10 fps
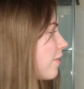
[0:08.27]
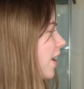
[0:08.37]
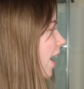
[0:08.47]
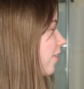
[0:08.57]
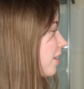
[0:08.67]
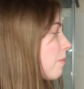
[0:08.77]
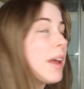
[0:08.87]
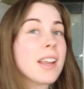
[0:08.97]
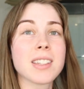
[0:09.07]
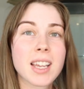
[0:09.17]
If you haven't
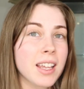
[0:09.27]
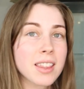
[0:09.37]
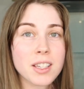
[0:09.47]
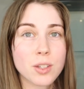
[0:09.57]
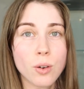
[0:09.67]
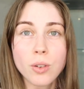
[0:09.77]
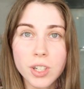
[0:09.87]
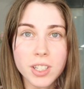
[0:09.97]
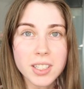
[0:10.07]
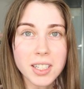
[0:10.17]
met this
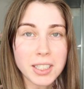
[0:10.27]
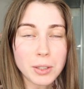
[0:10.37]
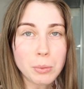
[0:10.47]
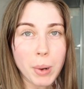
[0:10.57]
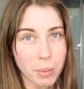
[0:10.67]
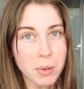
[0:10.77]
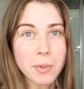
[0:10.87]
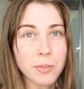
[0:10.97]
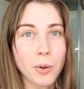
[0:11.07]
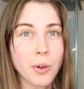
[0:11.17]
gorgeous little puppy
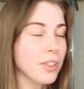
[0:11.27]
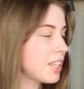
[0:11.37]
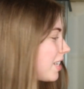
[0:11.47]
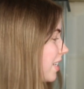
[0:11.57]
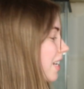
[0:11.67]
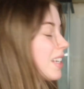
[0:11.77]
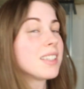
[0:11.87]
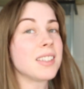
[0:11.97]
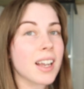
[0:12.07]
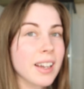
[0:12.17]
before, this
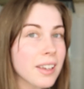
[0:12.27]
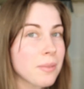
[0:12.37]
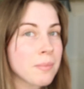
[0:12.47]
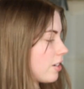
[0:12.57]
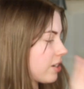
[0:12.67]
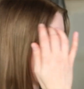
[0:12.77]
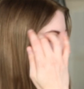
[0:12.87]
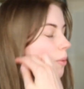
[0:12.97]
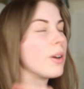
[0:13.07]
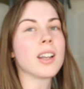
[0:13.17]
is Nugget. She's
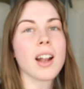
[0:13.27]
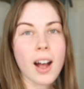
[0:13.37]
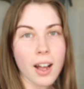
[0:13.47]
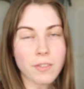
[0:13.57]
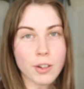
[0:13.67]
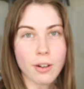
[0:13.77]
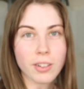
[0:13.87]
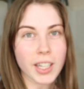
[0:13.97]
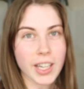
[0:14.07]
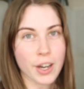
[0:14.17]
a
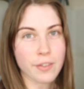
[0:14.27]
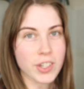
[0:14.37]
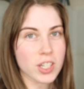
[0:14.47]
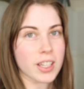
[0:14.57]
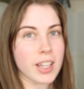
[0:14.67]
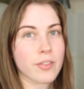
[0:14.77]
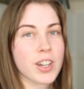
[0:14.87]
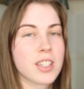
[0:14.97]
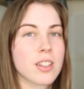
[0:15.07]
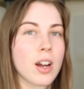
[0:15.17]
1.5-year-old Hungarian Vizsla that
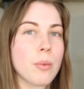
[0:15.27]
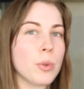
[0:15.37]
Reese and I